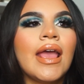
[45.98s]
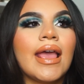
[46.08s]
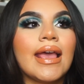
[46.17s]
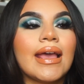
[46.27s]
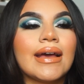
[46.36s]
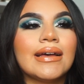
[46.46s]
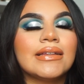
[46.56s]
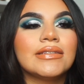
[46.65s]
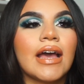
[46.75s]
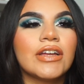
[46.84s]

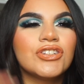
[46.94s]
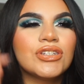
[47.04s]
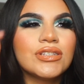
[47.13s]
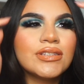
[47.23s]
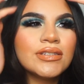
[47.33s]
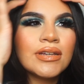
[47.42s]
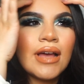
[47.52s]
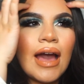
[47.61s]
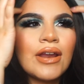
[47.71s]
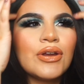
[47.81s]
And I
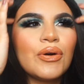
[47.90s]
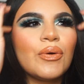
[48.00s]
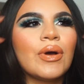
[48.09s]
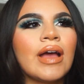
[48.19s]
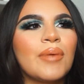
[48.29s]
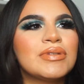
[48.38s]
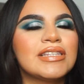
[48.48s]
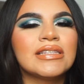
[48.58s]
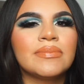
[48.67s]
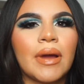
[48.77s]
don't know, I was
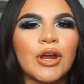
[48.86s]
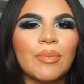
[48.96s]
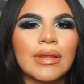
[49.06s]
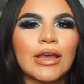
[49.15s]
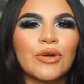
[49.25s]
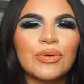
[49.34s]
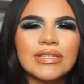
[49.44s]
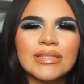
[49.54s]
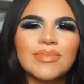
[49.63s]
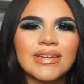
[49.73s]
inspired by like
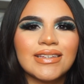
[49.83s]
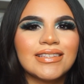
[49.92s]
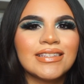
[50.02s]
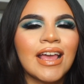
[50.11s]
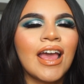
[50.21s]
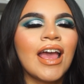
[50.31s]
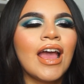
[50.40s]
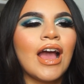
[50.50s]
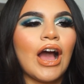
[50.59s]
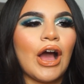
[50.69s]
Christmas,
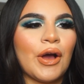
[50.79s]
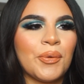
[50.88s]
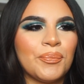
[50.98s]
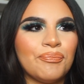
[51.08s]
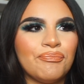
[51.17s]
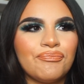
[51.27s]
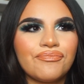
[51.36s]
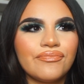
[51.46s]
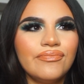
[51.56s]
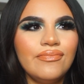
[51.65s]

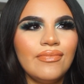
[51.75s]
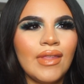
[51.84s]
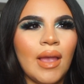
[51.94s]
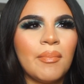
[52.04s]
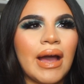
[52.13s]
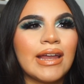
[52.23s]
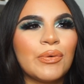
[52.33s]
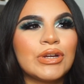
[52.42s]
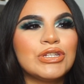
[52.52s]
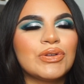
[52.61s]
but I didn't
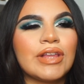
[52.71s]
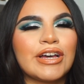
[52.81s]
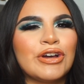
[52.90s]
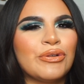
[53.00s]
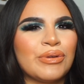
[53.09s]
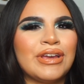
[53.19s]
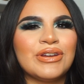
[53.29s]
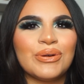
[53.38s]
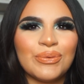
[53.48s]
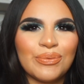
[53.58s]
want to do like a
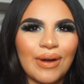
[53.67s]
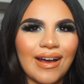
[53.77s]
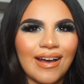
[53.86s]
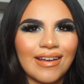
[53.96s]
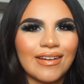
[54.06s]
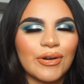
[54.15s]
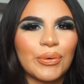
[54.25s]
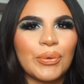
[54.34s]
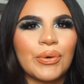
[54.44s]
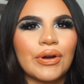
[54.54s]
green or red
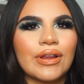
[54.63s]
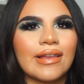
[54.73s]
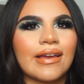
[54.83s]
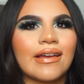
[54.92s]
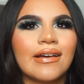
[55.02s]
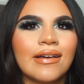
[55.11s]
or like,